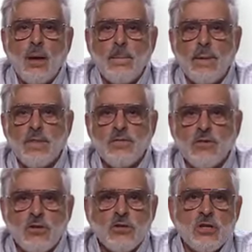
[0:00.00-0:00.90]
But the
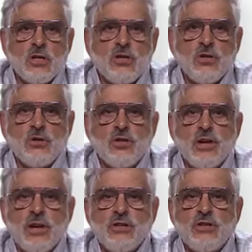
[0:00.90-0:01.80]
first signature is
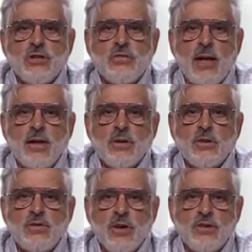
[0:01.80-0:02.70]
changed to the values
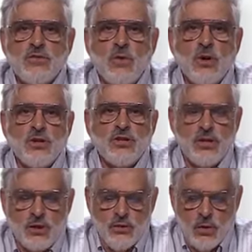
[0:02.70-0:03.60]
of h of 1 and
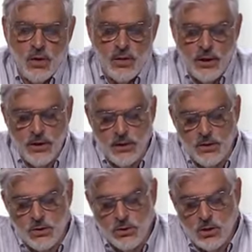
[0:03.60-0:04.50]
g of 1, that
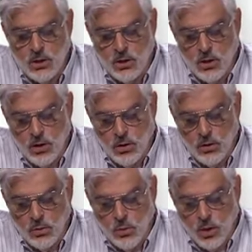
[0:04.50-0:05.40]
is
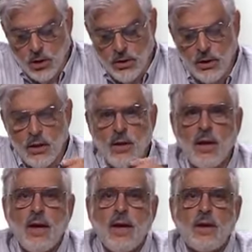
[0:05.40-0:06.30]
1
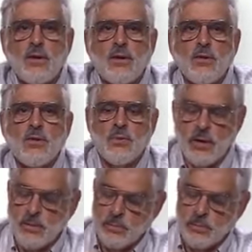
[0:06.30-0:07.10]
and 3.